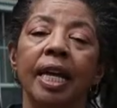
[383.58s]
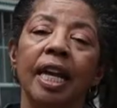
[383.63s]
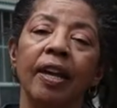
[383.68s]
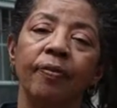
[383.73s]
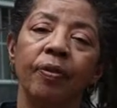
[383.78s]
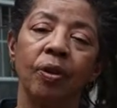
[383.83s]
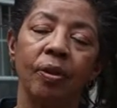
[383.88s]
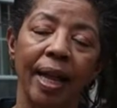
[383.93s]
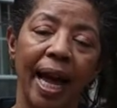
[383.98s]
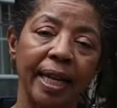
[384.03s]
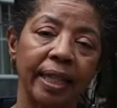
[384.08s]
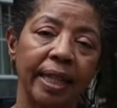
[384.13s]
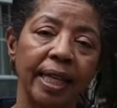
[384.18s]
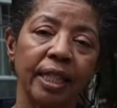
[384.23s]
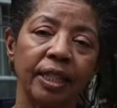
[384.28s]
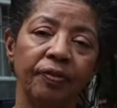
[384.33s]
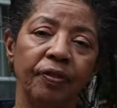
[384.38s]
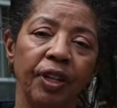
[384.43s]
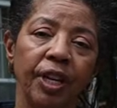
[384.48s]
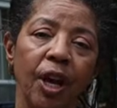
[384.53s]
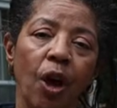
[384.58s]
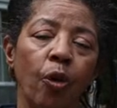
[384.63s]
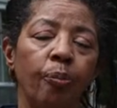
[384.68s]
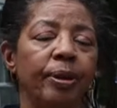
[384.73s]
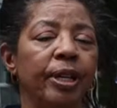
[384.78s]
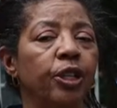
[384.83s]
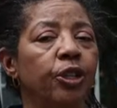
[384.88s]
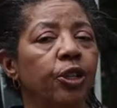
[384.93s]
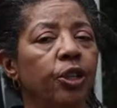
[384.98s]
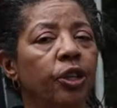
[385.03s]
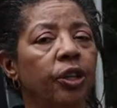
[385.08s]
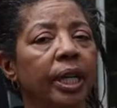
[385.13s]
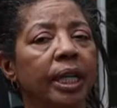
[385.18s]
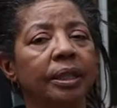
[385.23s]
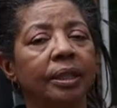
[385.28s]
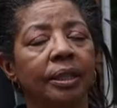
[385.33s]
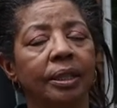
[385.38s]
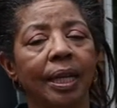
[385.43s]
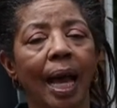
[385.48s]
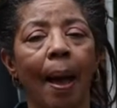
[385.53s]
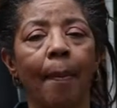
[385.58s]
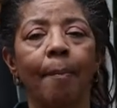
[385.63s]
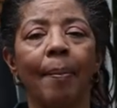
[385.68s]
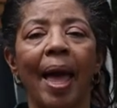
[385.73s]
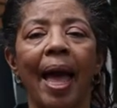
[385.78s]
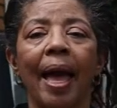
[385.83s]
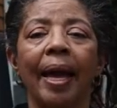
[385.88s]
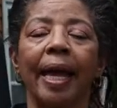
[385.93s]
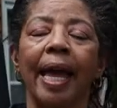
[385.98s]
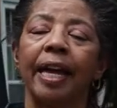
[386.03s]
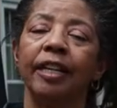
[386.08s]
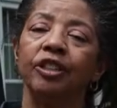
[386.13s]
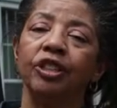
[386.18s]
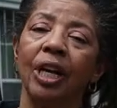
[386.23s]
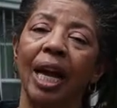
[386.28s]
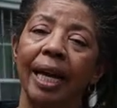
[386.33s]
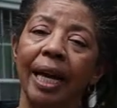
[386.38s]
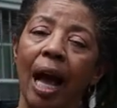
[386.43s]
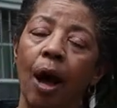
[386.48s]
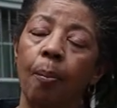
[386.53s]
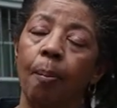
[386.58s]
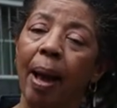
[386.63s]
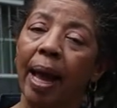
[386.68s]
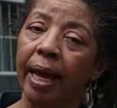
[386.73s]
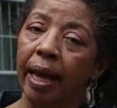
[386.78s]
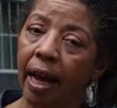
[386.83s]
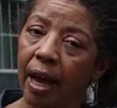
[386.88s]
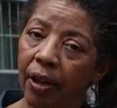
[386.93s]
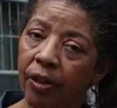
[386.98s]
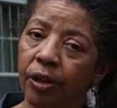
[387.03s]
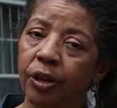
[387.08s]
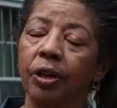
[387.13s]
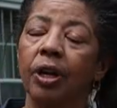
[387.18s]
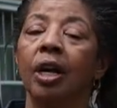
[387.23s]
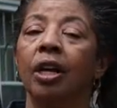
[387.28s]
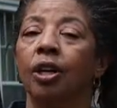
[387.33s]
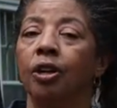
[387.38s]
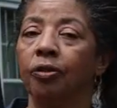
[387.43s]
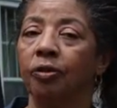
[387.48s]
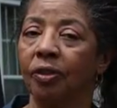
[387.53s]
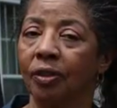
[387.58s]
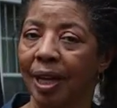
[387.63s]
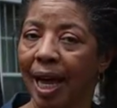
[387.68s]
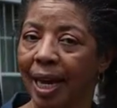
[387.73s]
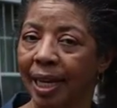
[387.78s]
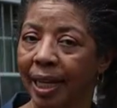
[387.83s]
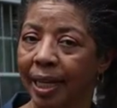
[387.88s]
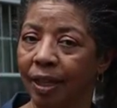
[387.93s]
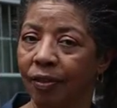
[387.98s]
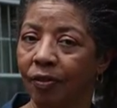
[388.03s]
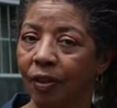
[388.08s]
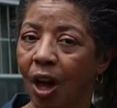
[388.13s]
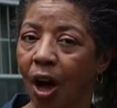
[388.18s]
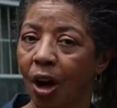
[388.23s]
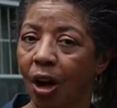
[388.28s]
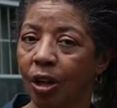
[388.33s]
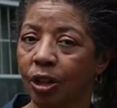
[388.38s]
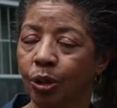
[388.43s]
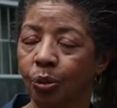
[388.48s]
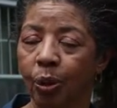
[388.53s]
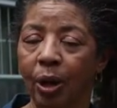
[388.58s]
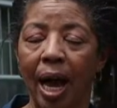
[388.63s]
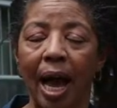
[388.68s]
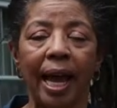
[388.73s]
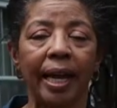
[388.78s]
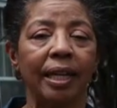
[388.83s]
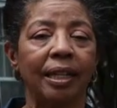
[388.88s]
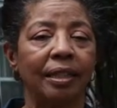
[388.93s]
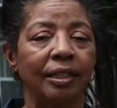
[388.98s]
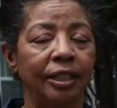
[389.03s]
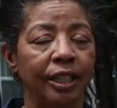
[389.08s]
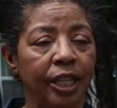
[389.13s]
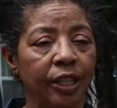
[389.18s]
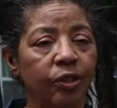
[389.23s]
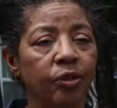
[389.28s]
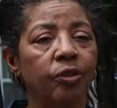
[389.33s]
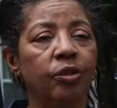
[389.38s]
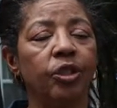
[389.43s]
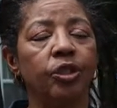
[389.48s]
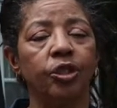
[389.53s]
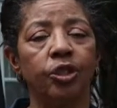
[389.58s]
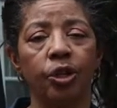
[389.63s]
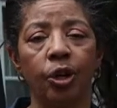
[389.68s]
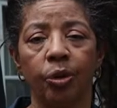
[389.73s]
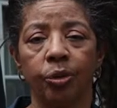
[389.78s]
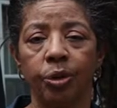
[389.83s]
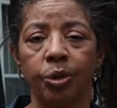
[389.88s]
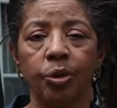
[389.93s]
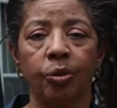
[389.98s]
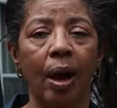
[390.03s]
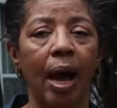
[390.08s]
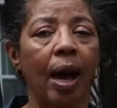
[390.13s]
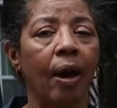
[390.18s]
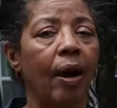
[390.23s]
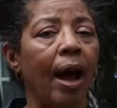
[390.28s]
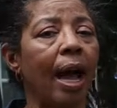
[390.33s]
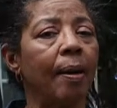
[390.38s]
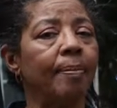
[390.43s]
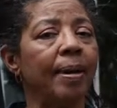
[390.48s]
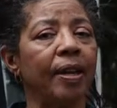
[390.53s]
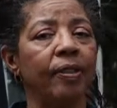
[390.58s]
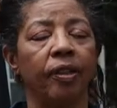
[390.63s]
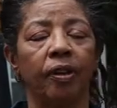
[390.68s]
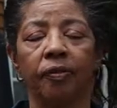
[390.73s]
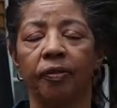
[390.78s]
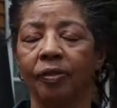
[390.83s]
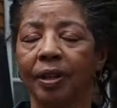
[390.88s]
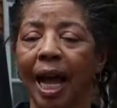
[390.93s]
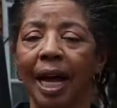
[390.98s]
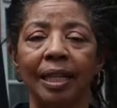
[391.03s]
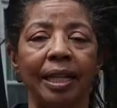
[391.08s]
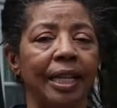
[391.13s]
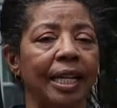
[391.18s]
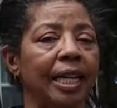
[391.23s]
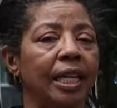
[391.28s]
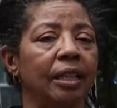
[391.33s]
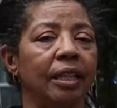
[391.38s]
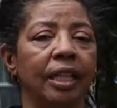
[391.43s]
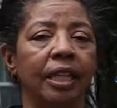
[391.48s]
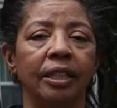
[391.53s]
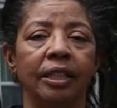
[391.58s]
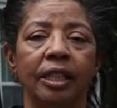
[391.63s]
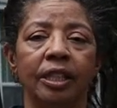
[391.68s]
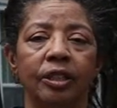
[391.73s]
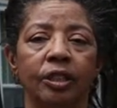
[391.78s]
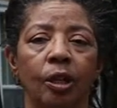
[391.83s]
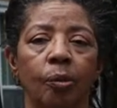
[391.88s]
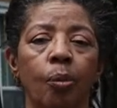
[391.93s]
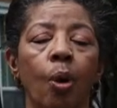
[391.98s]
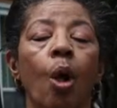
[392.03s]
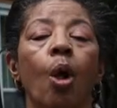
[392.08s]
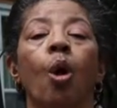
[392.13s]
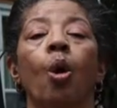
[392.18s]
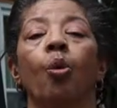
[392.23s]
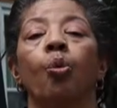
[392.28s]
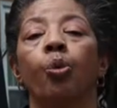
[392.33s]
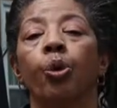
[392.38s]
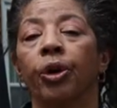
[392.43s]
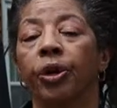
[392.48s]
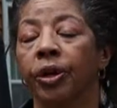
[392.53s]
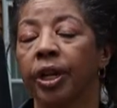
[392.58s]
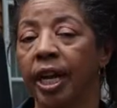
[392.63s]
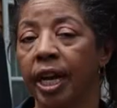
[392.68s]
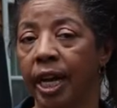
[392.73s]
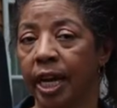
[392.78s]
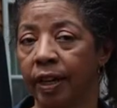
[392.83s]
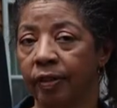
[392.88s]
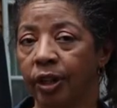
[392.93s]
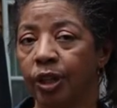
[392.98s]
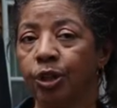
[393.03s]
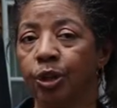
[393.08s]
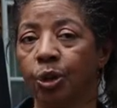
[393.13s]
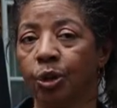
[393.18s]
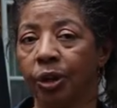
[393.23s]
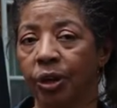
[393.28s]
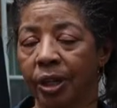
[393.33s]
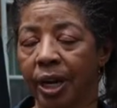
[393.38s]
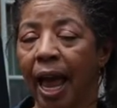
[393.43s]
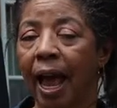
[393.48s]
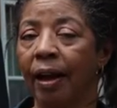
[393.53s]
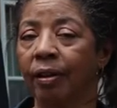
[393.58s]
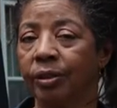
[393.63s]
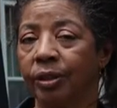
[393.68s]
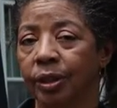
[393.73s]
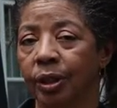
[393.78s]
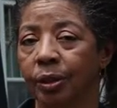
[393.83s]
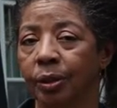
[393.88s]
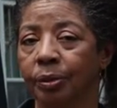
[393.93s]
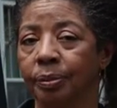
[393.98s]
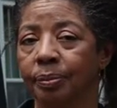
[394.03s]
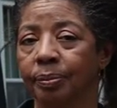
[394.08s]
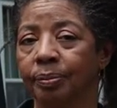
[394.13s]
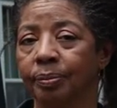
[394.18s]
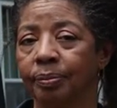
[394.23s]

If you like this video, be sure and stop back and check out my other Fly Lady Vlogs, where I continue to show you how I make the Fly Lady cleaning system work in the Jordan household.